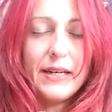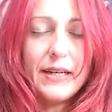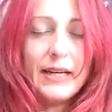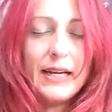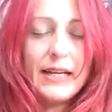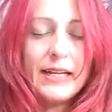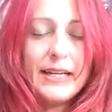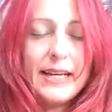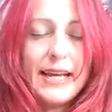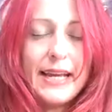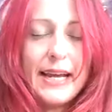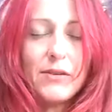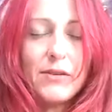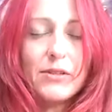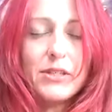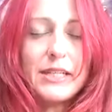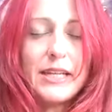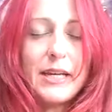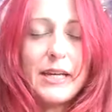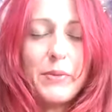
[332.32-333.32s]
And now
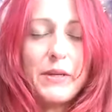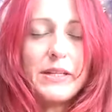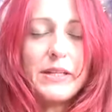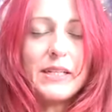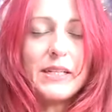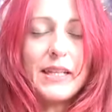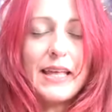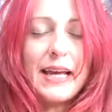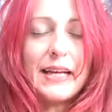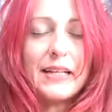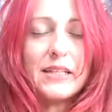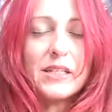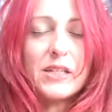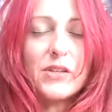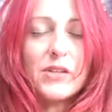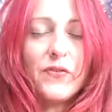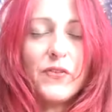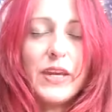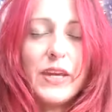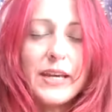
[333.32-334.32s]
step into that
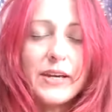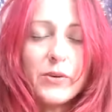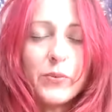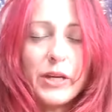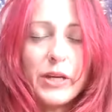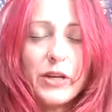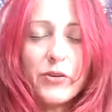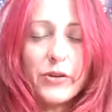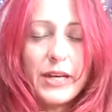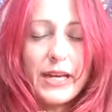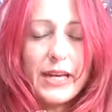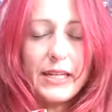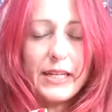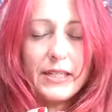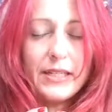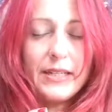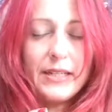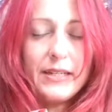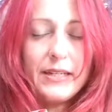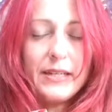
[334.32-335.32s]
sphere we
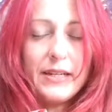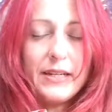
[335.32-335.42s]
created.